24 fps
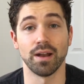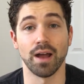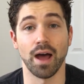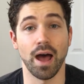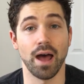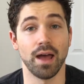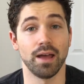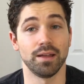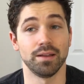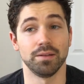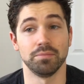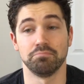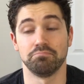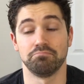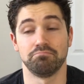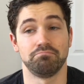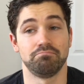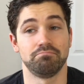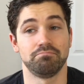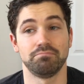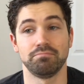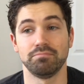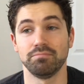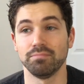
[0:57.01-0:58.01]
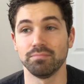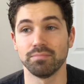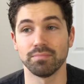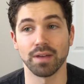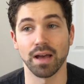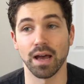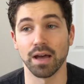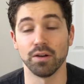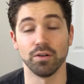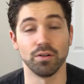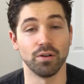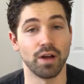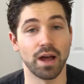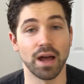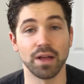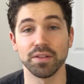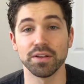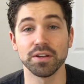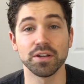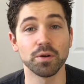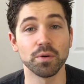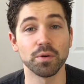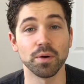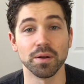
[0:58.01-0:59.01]
I don't know how
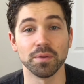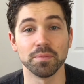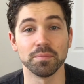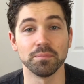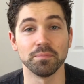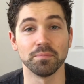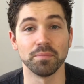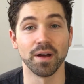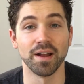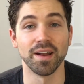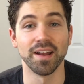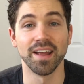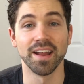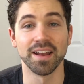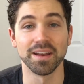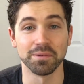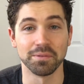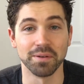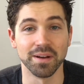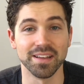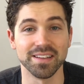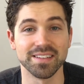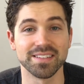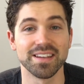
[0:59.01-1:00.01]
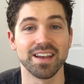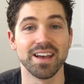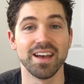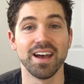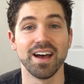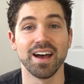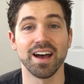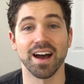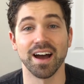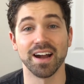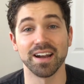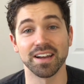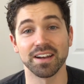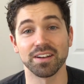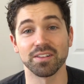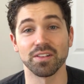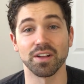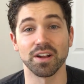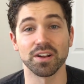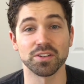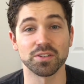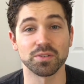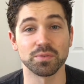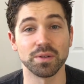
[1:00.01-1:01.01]
they do it, but anyways, I need a
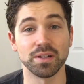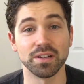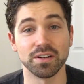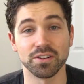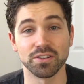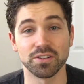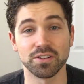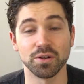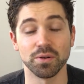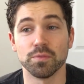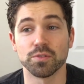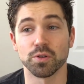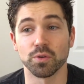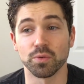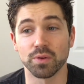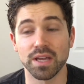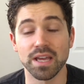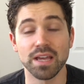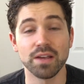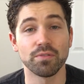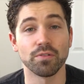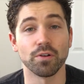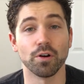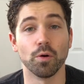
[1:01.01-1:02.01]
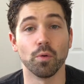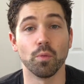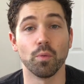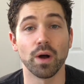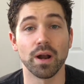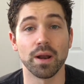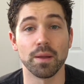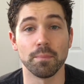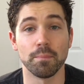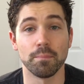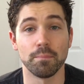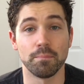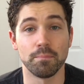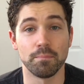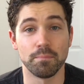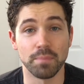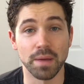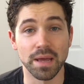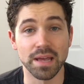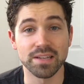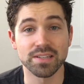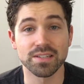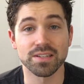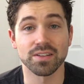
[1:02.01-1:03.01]
lot of sweeteners to it. So kefir, what it
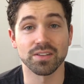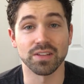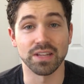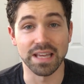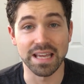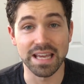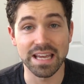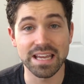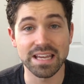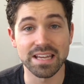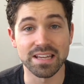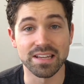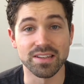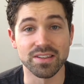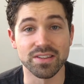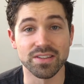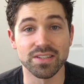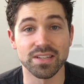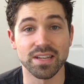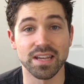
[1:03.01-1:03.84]
basically is,